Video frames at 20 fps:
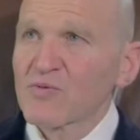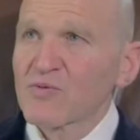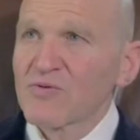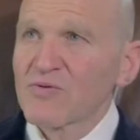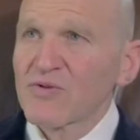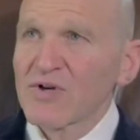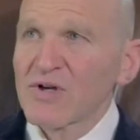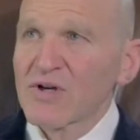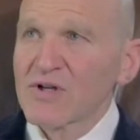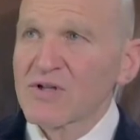
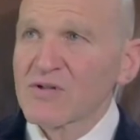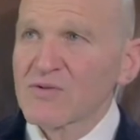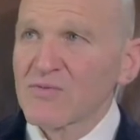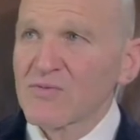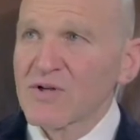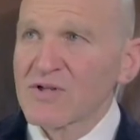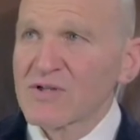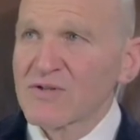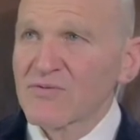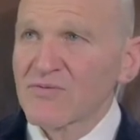various
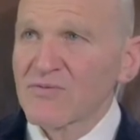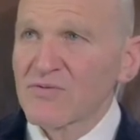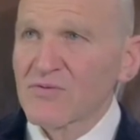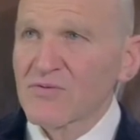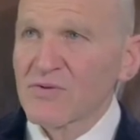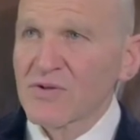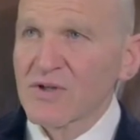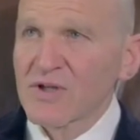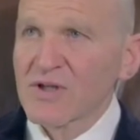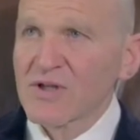ways of
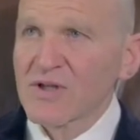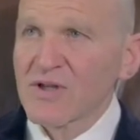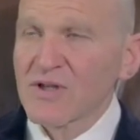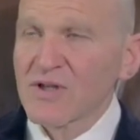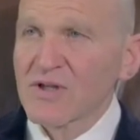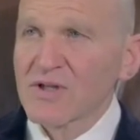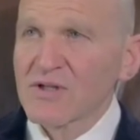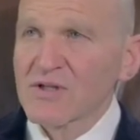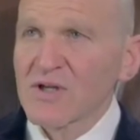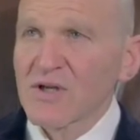looking at
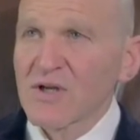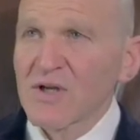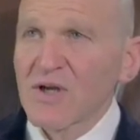things.